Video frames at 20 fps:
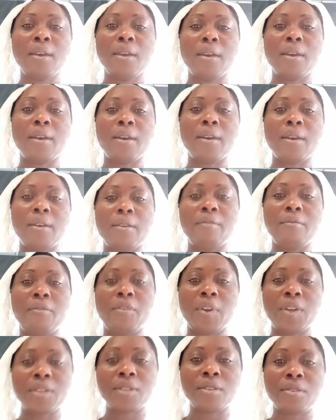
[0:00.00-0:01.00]
Uh,
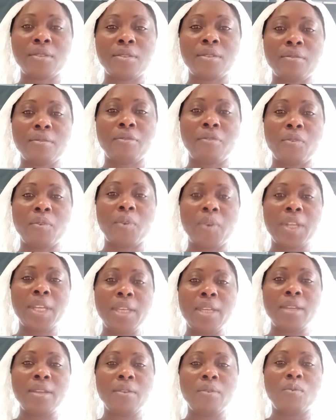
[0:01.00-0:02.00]
verse
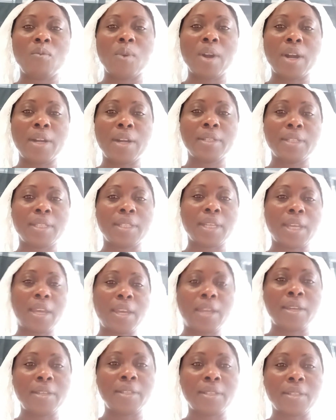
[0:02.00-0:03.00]
41
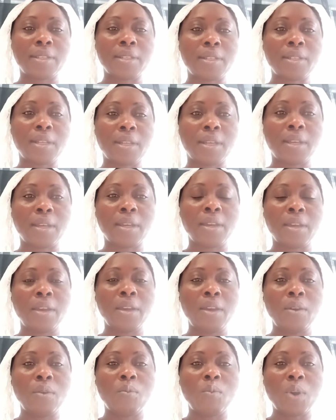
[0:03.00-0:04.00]
says,
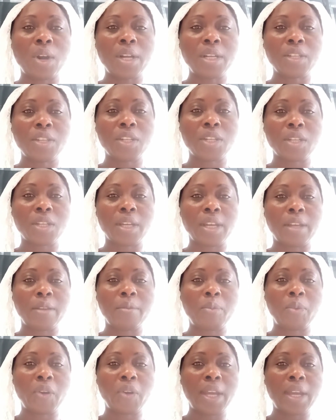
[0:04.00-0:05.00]
Watch
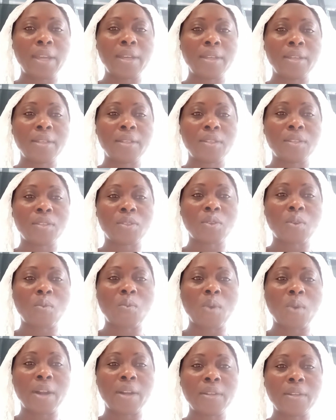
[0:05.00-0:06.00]
and pray, so
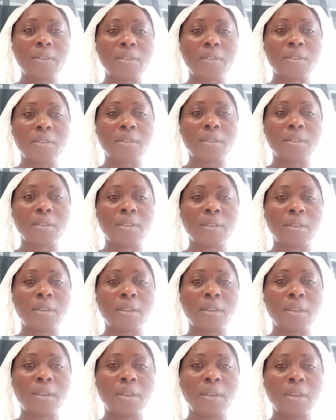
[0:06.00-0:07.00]
what?
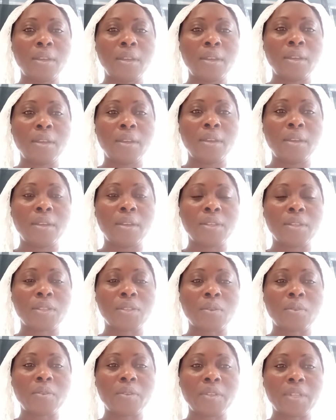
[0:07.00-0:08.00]

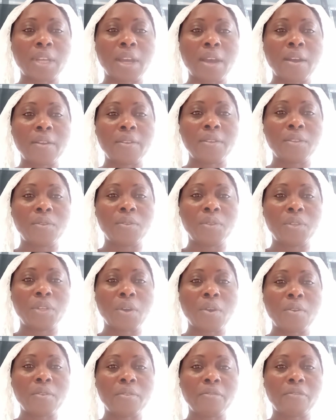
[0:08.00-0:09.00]
So that you
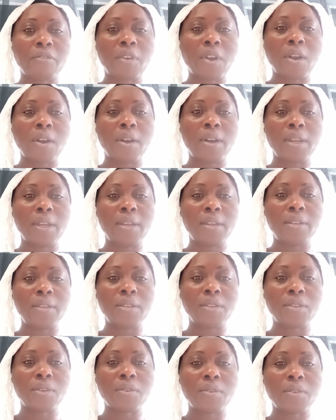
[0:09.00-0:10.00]
don't fall
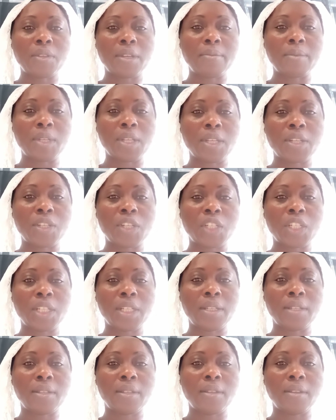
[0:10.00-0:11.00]
into
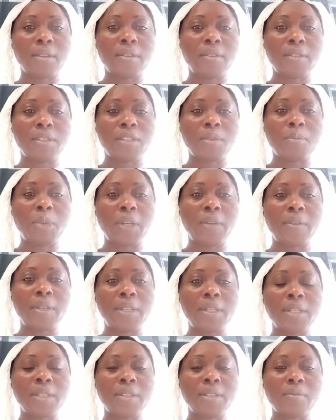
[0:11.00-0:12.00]
temptation. The
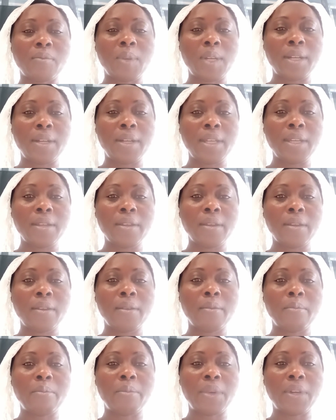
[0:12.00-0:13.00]
spirit is willing,
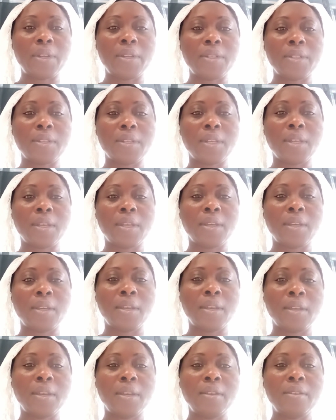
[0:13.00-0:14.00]
but
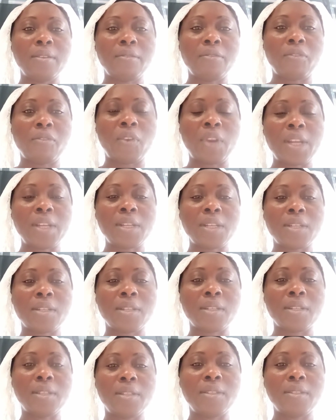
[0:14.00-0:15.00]
the
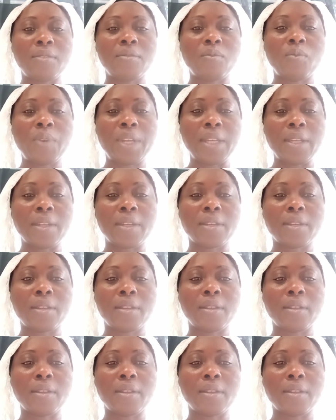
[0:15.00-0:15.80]
flesh is weak.